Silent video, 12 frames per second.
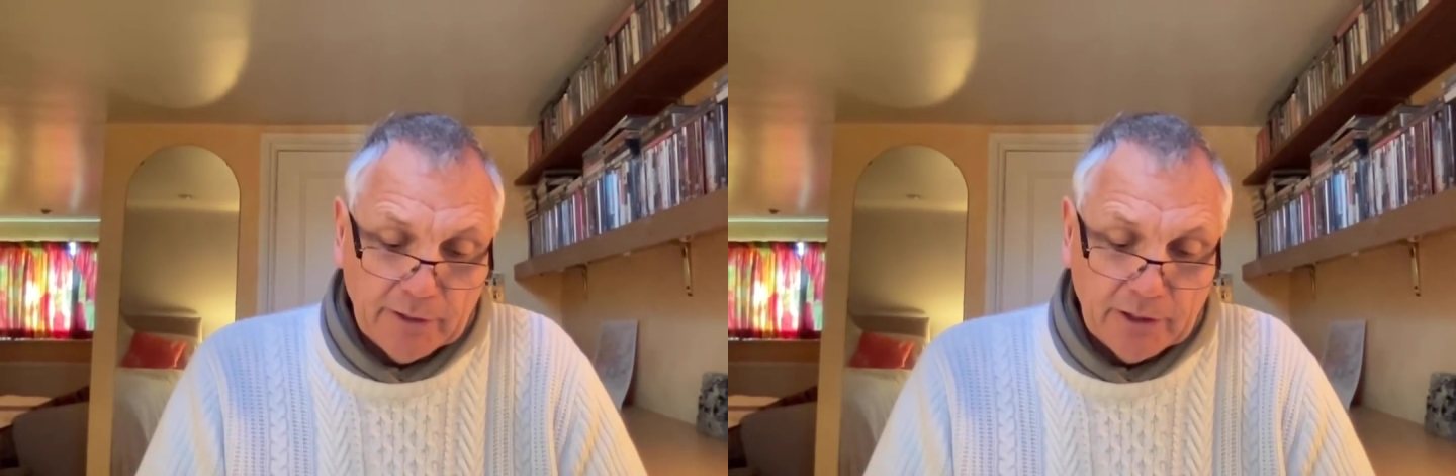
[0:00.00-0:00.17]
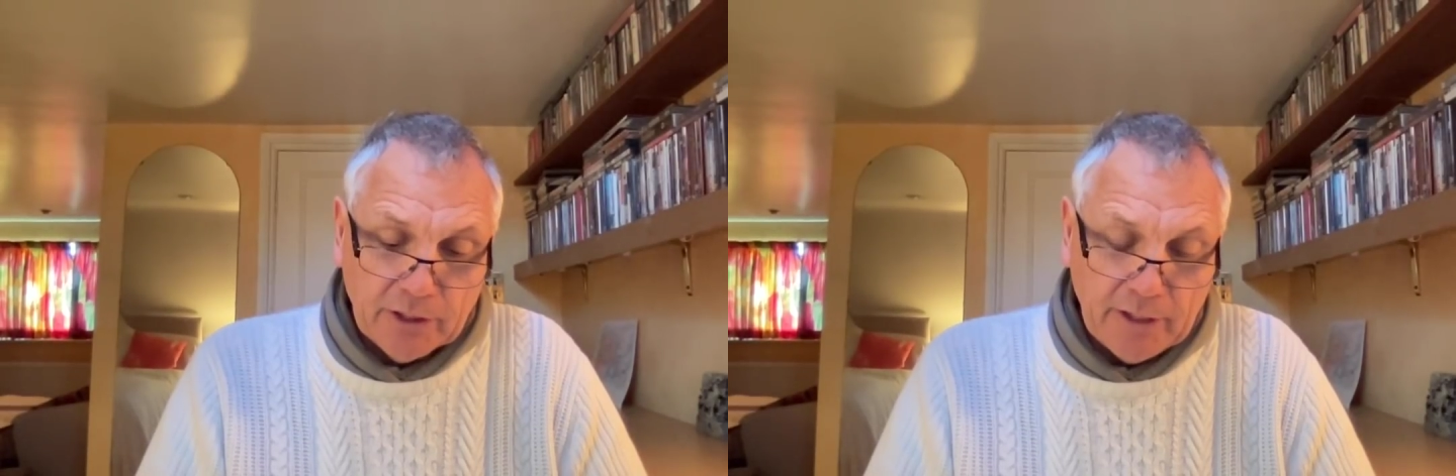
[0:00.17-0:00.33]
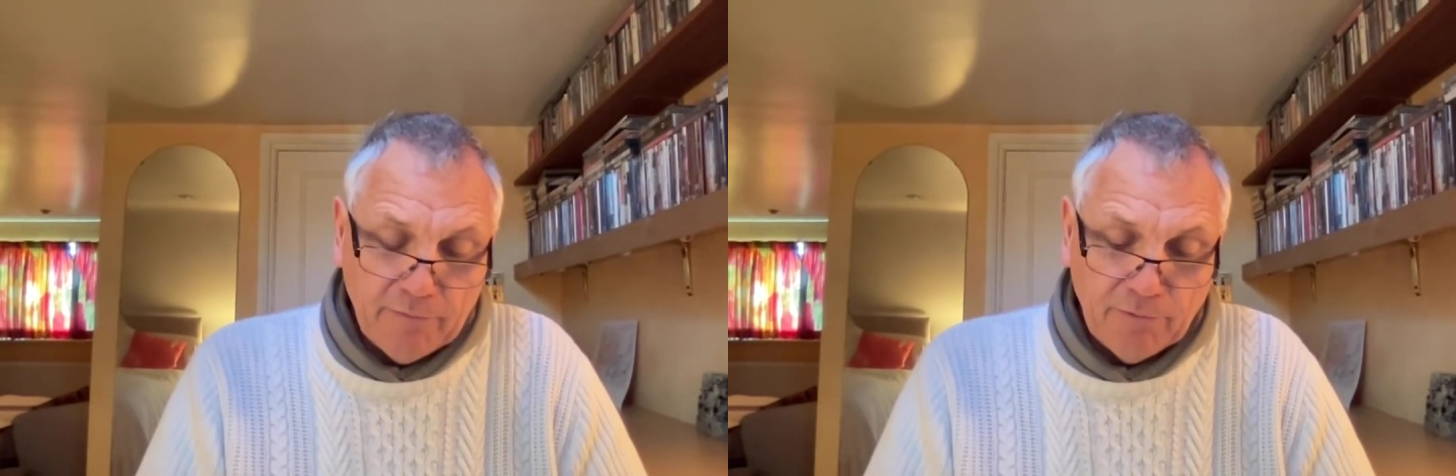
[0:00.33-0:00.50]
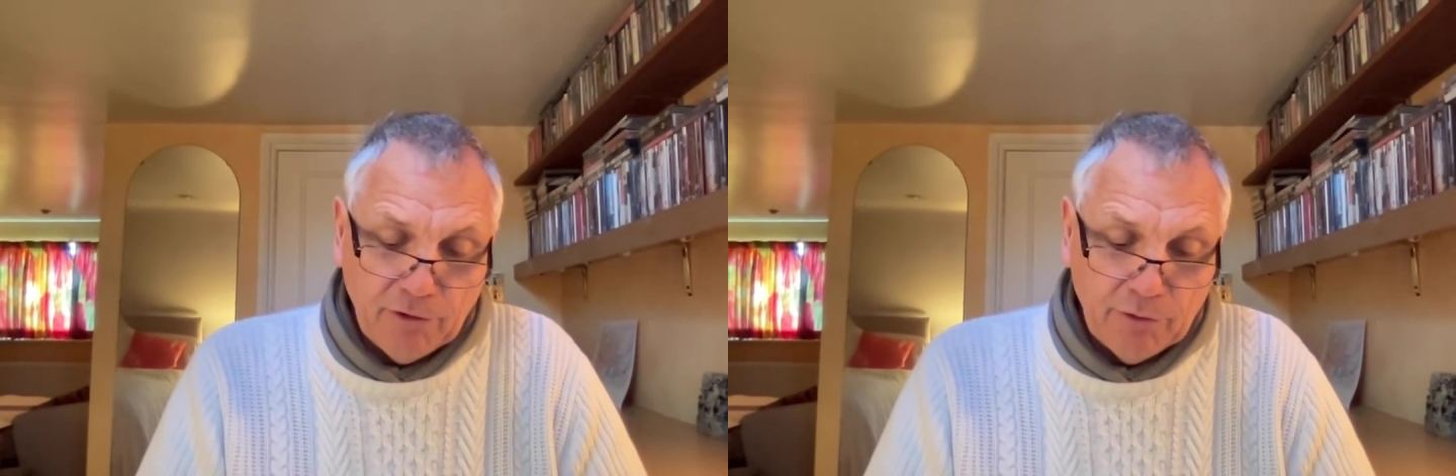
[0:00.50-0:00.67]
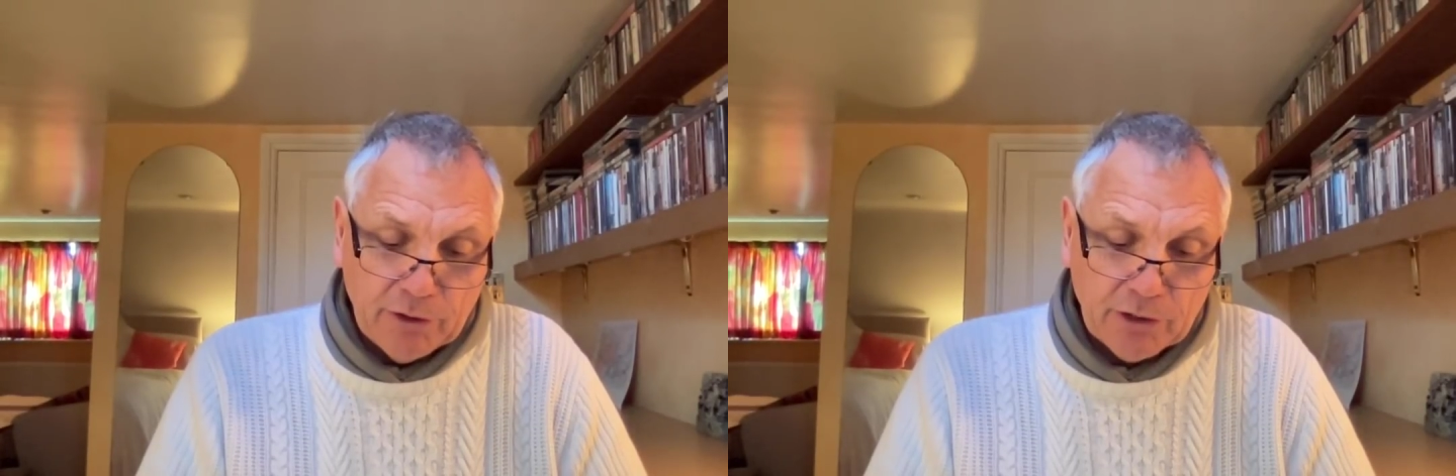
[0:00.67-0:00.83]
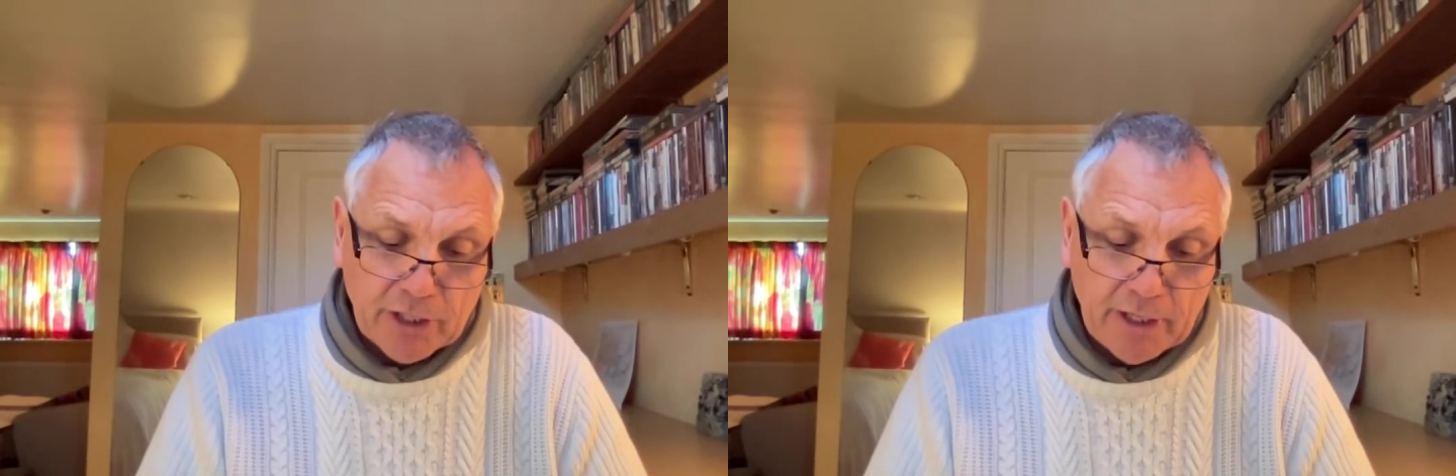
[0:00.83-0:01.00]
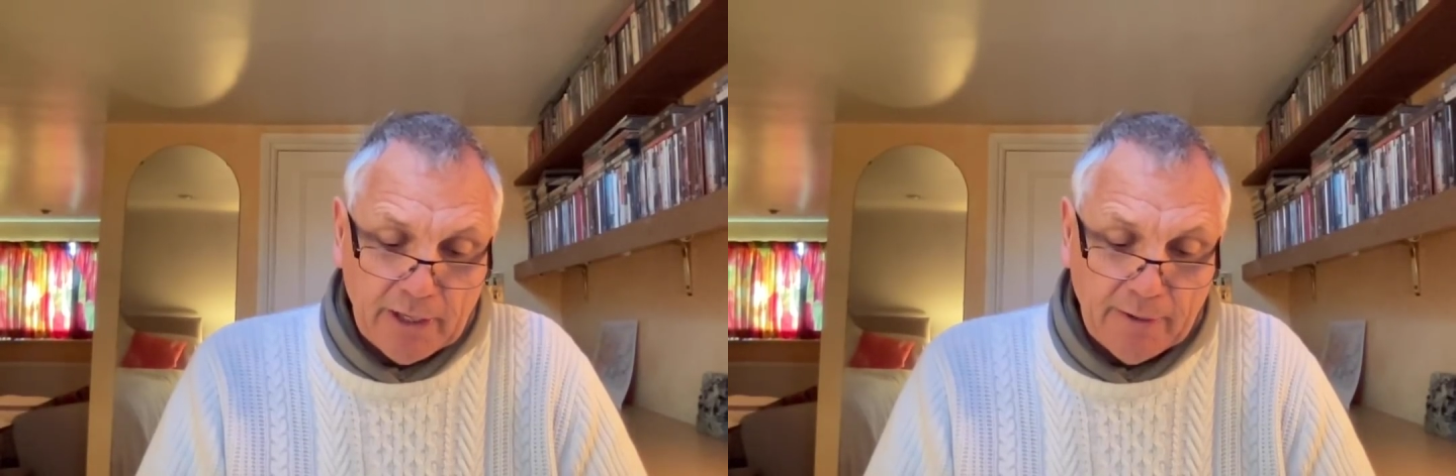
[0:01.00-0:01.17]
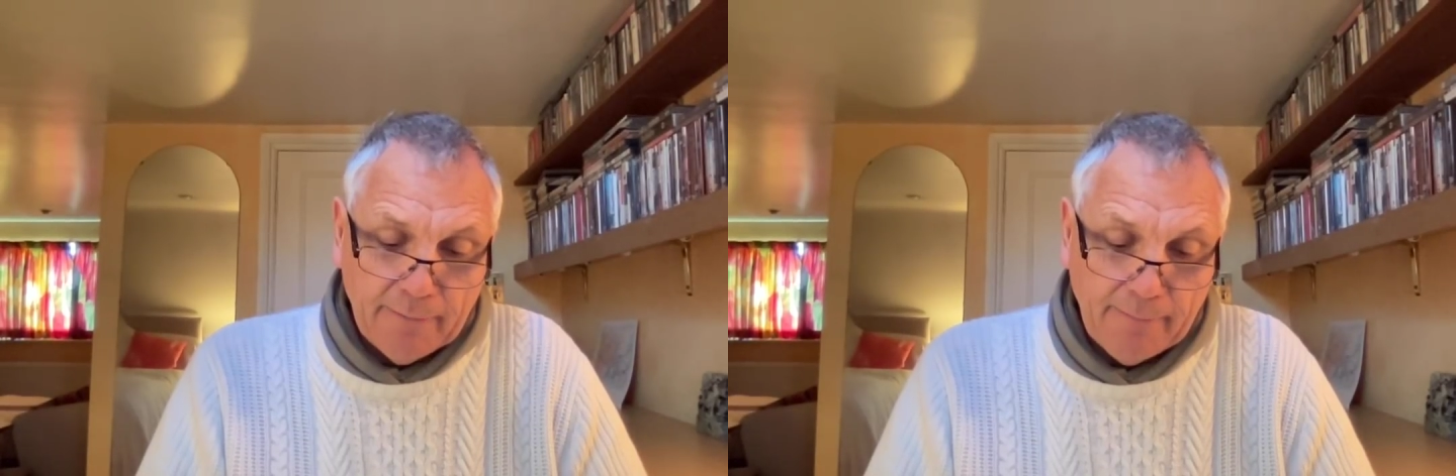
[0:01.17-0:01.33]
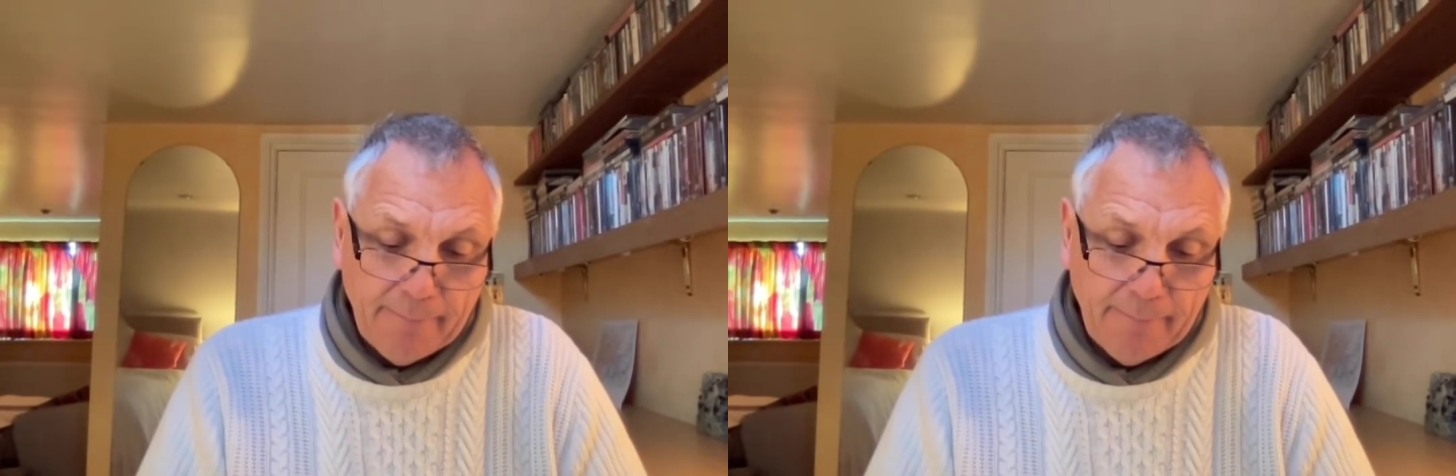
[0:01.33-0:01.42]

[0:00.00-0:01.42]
There's an influence here,